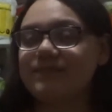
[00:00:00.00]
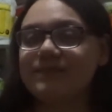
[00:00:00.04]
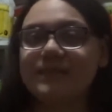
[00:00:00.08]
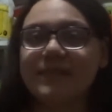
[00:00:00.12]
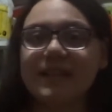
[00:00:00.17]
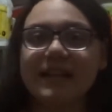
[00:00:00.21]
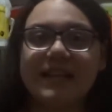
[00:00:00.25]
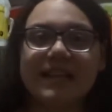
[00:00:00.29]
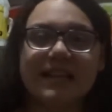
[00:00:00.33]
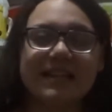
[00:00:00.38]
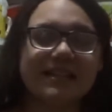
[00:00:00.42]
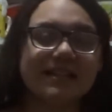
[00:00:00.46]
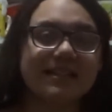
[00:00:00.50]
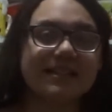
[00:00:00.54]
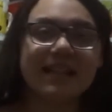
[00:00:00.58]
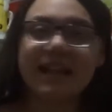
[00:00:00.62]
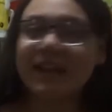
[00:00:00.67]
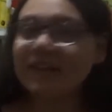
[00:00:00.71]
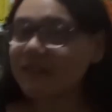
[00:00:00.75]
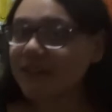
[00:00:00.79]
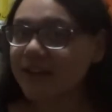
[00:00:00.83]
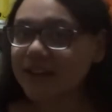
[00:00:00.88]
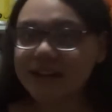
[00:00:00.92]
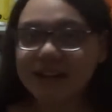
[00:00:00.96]
He's
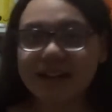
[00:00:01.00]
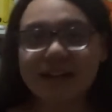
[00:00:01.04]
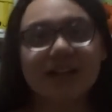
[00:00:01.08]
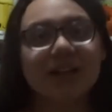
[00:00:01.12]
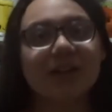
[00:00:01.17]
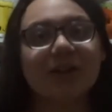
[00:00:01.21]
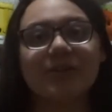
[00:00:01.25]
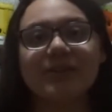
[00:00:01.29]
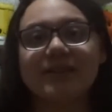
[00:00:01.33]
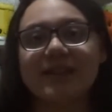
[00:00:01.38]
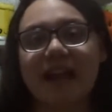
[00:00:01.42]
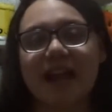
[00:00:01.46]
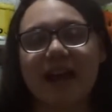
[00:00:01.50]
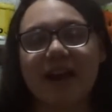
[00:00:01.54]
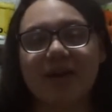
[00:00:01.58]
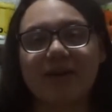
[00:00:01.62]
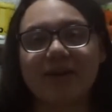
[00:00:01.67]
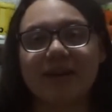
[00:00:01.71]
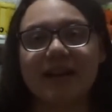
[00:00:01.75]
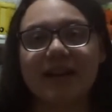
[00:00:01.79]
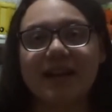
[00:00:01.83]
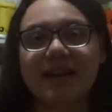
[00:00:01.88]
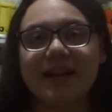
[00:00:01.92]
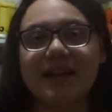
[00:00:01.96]
never gonna go
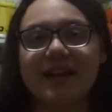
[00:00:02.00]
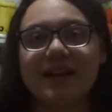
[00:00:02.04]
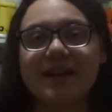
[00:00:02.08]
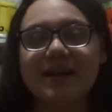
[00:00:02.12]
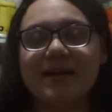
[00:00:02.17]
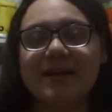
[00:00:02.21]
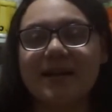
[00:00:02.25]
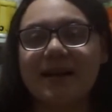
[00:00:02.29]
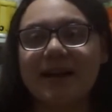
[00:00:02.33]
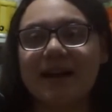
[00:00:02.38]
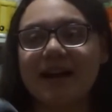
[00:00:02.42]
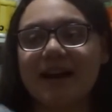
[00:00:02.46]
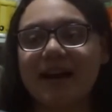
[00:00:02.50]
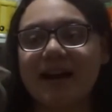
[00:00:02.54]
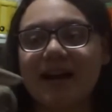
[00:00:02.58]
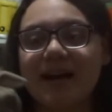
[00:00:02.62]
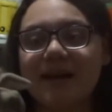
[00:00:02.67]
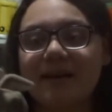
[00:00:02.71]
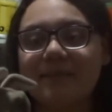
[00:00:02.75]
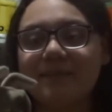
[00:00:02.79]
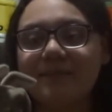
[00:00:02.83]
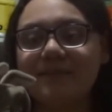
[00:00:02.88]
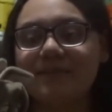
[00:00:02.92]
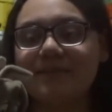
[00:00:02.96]
down.
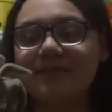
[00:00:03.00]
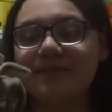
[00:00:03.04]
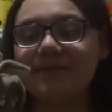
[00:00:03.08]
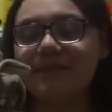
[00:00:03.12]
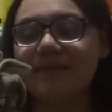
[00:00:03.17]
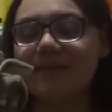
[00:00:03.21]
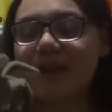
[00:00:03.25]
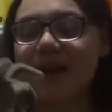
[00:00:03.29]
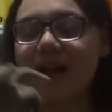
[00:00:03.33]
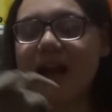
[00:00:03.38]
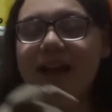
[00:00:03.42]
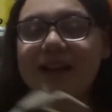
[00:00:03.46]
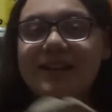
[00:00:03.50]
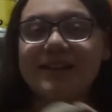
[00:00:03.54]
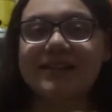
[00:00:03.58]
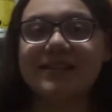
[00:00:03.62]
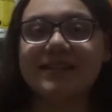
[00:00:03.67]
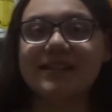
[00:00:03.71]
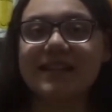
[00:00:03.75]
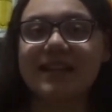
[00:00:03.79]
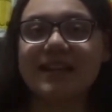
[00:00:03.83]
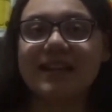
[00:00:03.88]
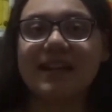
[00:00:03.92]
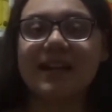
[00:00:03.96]
I
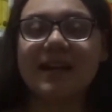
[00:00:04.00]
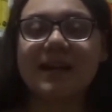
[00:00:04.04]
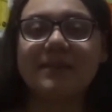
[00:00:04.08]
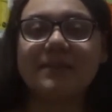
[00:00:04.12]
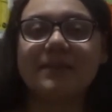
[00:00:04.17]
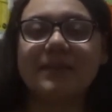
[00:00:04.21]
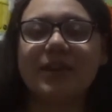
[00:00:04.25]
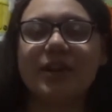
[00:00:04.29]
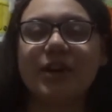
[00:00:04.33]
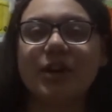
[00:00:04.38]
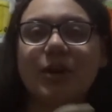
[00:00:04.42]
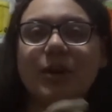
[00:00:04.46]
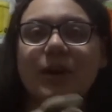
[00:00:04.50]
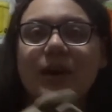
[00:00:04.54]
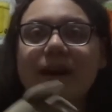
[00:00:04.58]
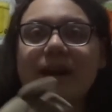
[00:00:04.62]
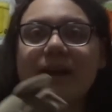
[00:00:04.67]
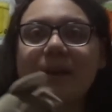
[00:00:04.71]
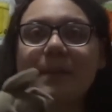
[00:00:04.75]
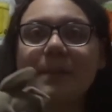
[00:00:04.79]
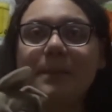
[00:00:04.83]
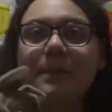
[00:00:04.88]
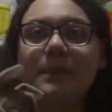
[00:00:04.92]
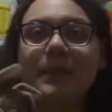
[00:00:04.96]
seen him go on
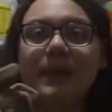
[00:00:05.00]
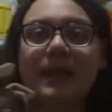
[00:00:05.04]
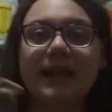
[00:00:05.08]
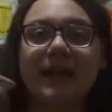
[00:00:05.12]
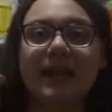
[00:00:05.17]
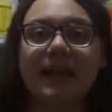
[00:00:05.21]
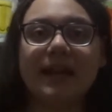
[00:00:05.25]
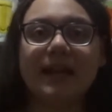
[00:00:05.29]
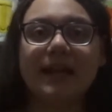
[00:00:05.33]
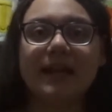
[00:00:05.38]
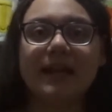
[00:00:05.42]
a bid,